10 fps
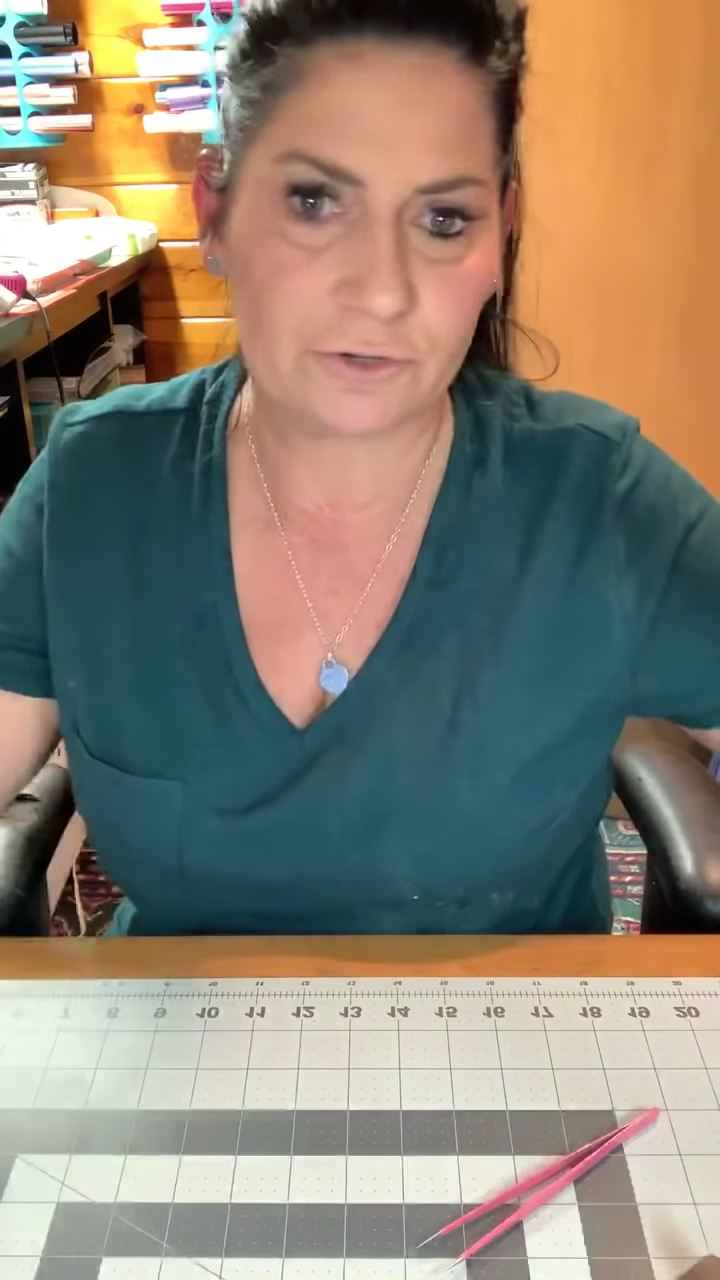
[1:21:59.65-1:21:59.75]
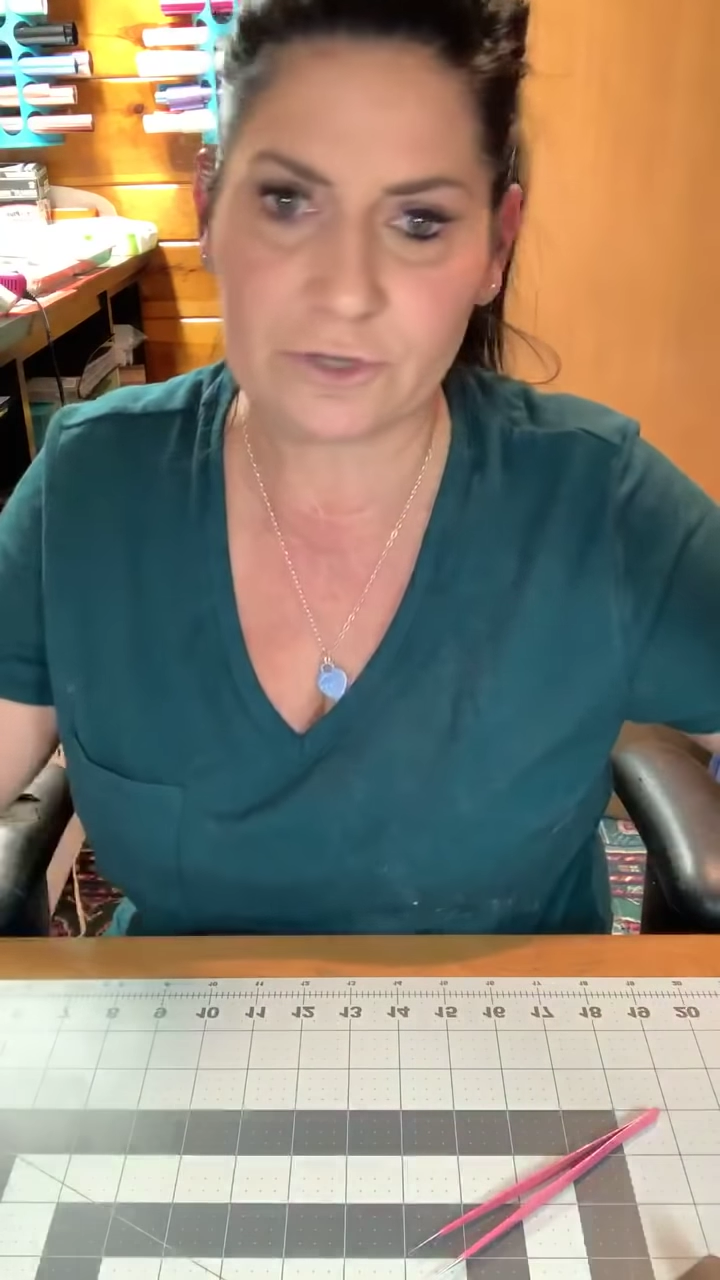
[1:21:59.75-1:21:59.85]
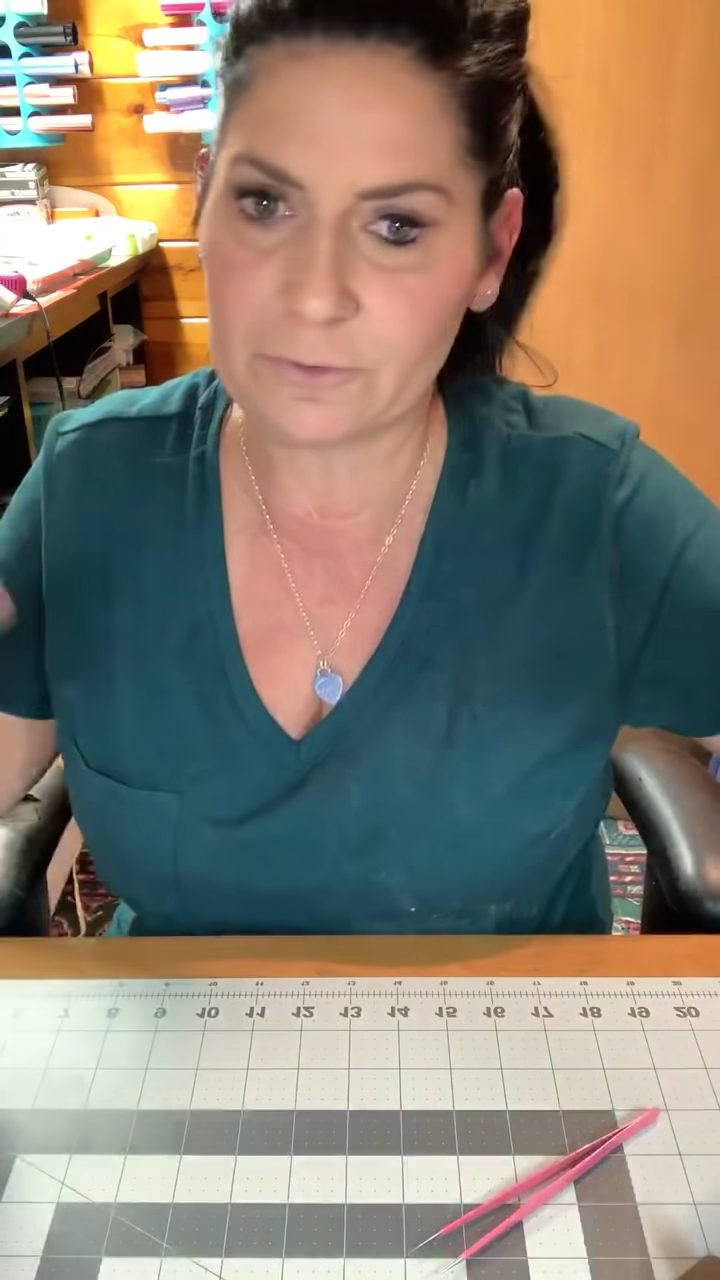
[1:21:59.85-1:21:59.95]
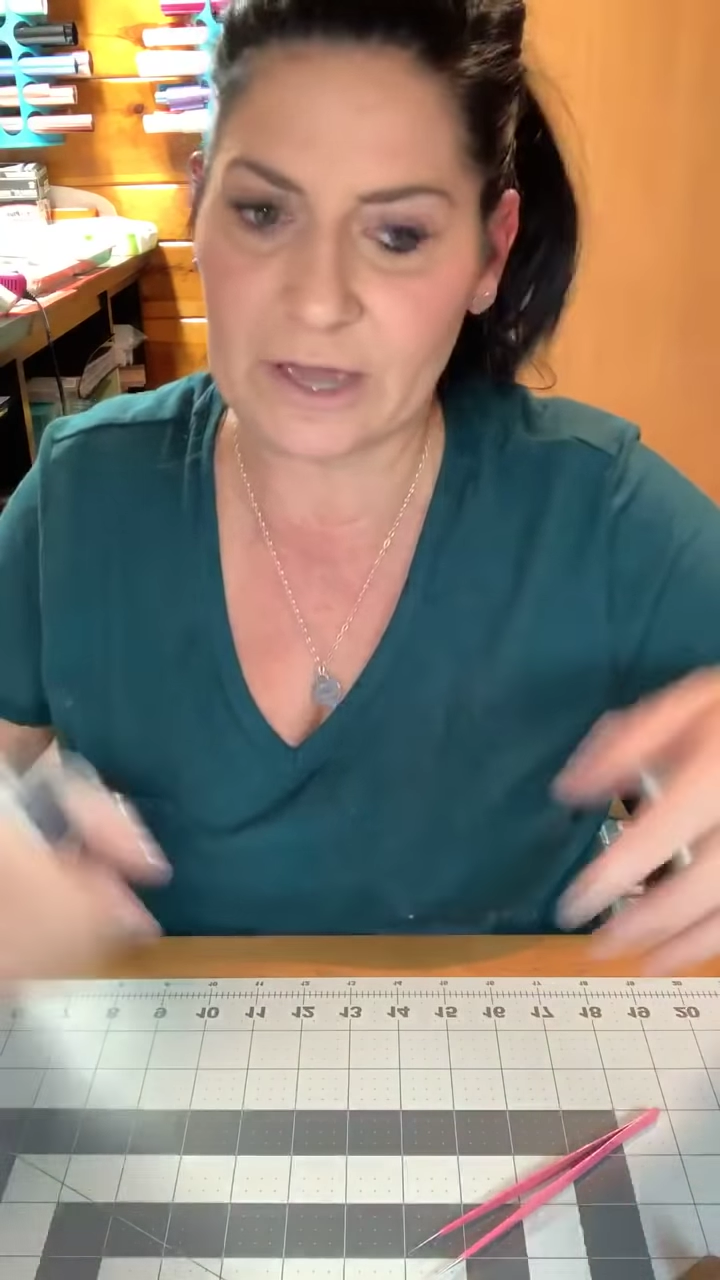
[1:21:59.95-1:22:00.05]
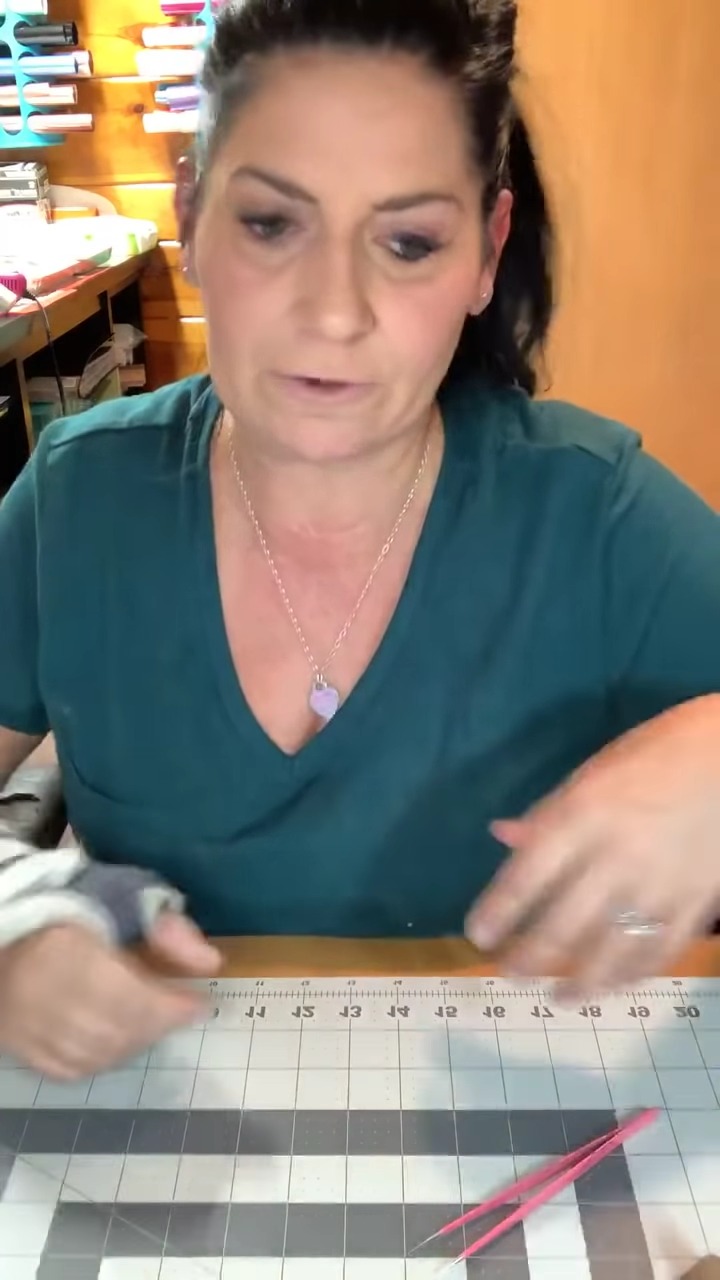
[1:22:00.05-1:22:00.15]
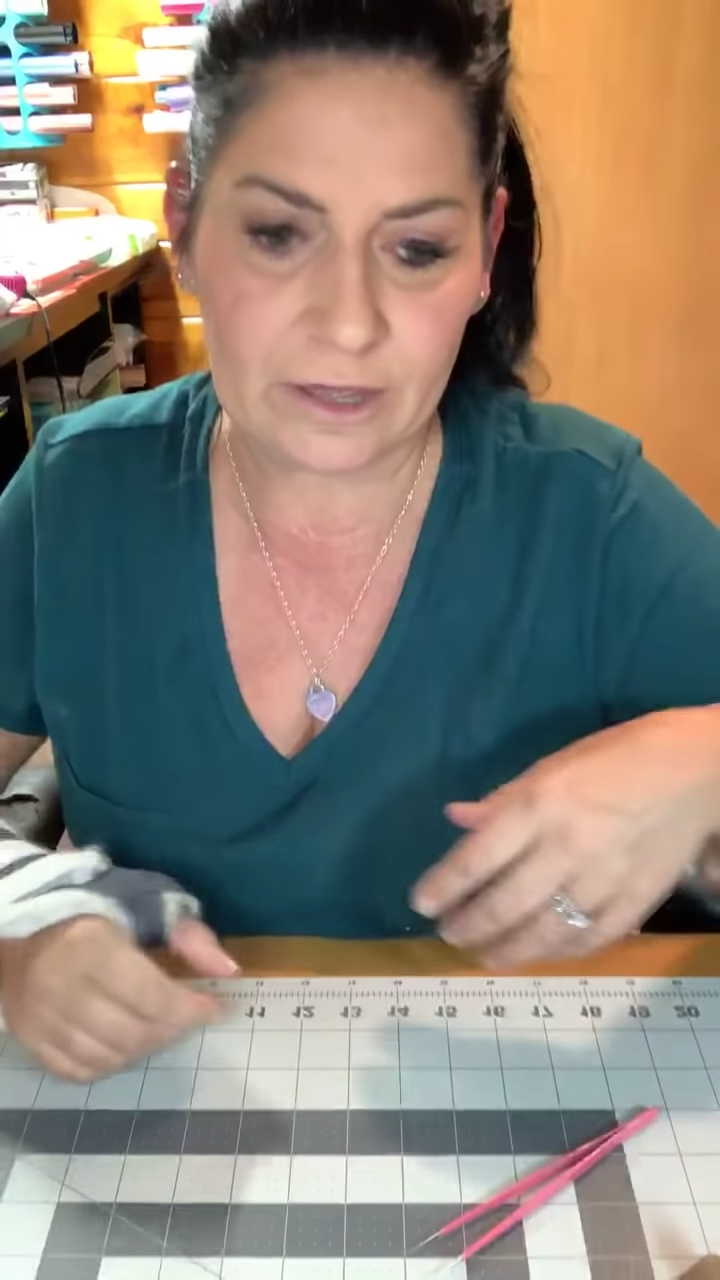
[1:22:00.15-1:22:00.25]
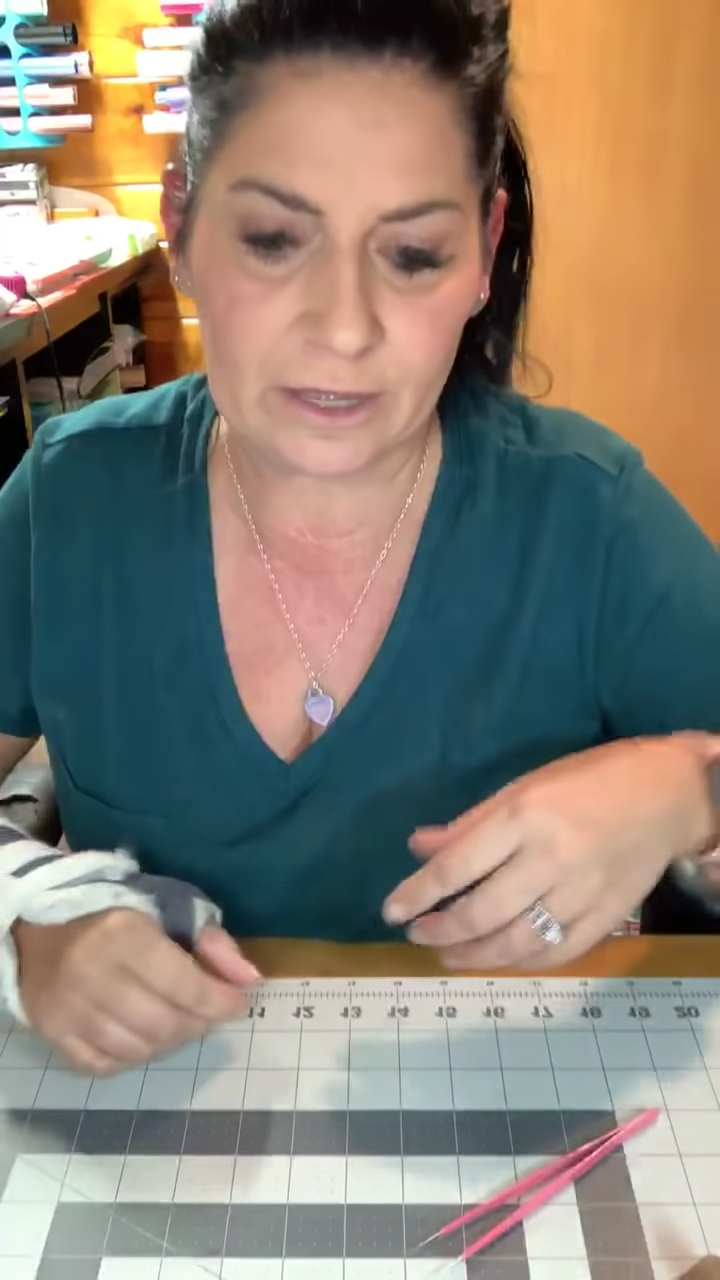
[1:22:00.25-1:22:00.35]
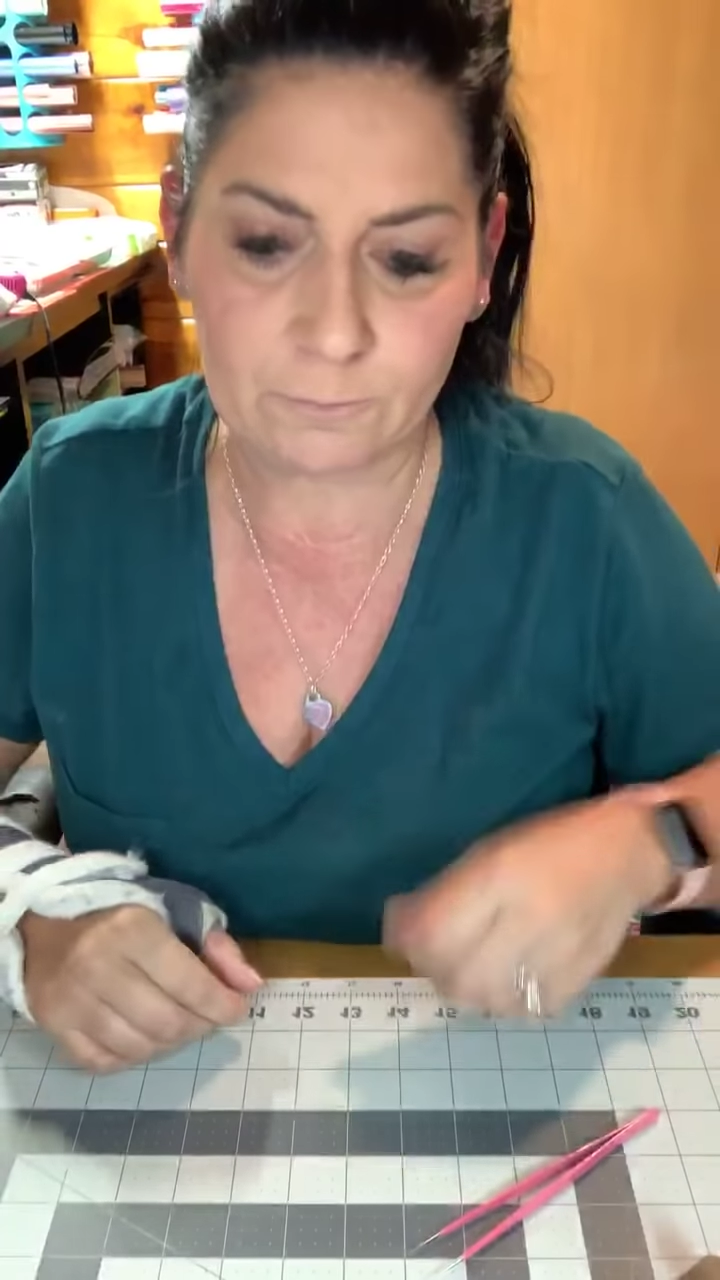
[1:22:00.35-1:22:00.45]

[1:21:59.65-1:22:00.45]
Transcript: you how I